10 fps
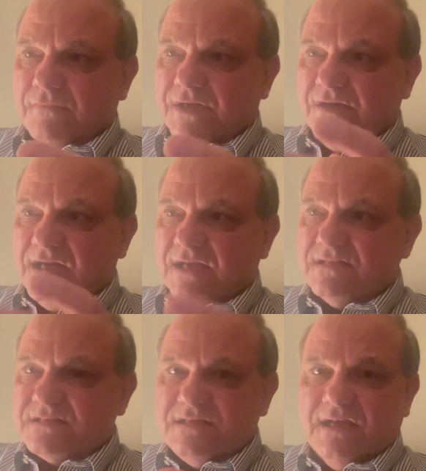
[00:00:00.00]
you can't
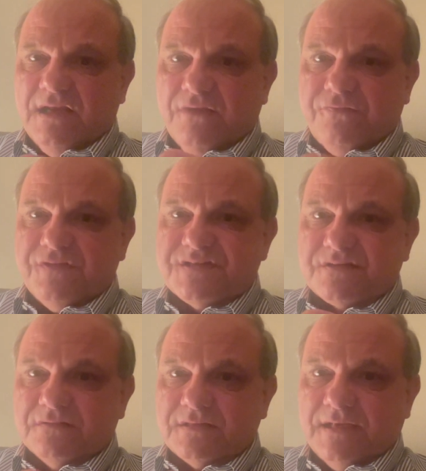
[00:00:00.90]
see any
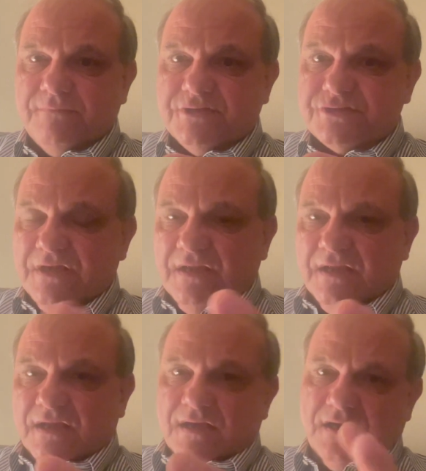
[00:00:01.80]
physical damage,
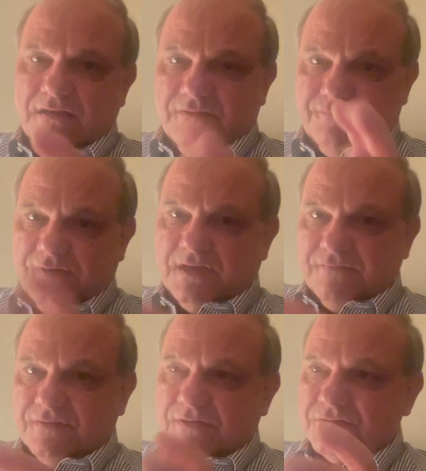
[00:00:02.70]
and if you
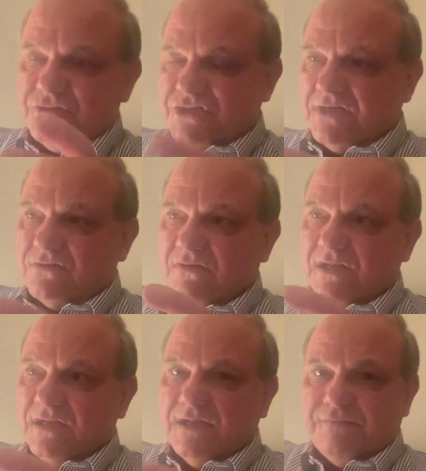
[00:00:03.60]
have a shot good
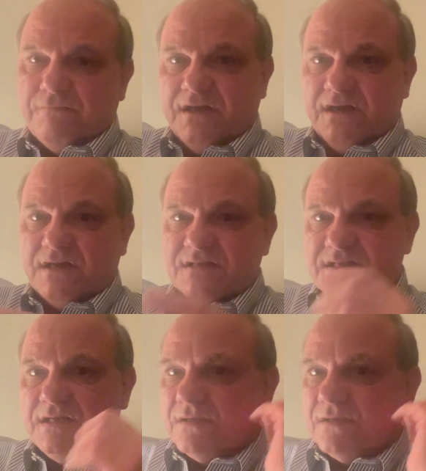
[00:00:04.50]
enough where you can see the